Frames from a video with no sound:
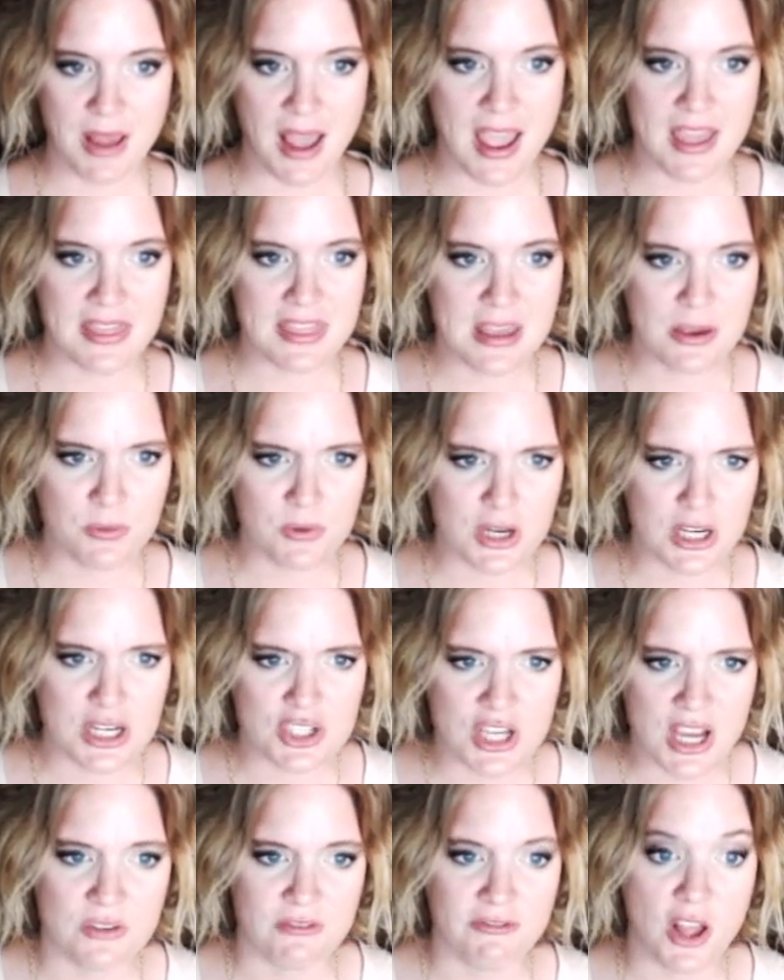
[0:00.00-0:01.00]
I think we're going to
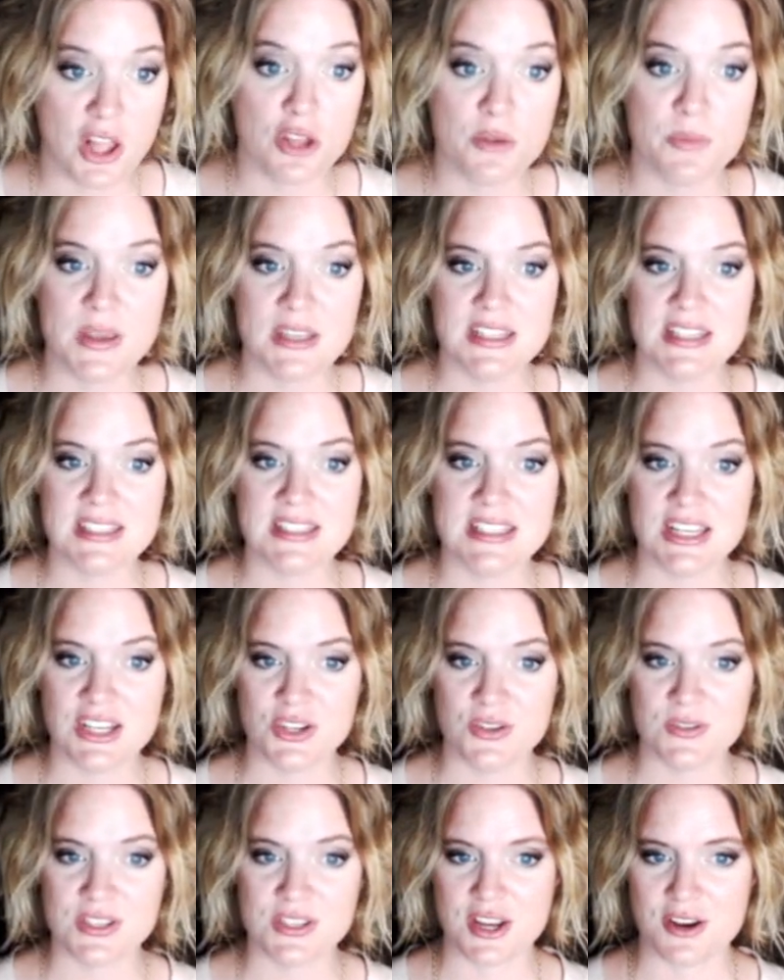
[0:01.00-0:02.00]
check Follow BTC
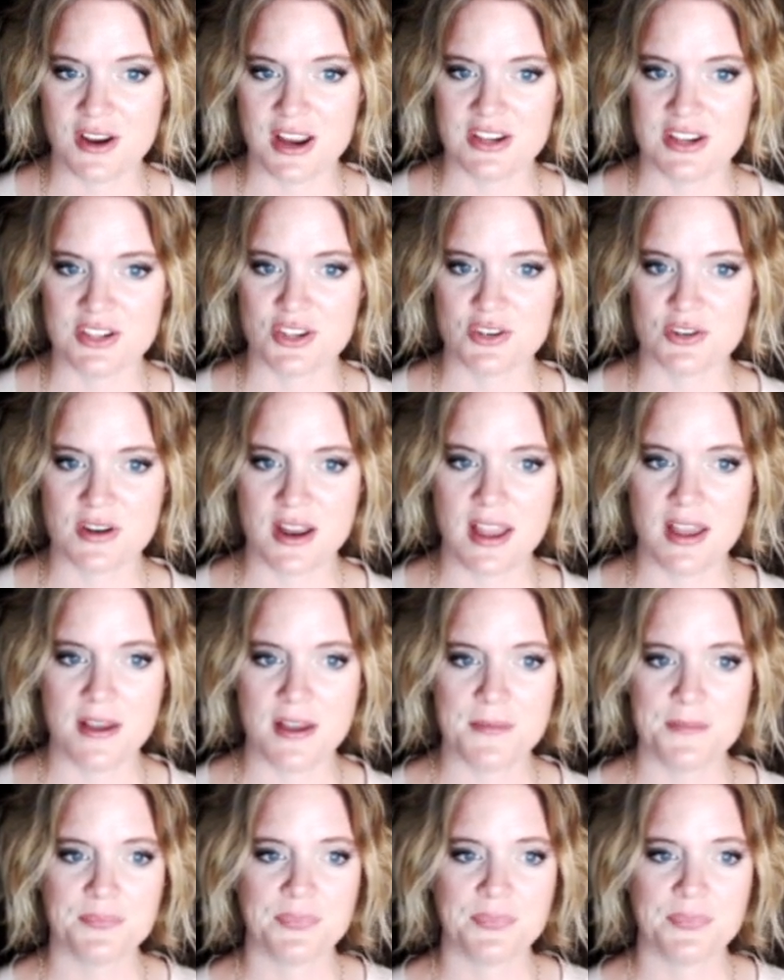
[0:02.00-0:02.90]
News Curation Trail.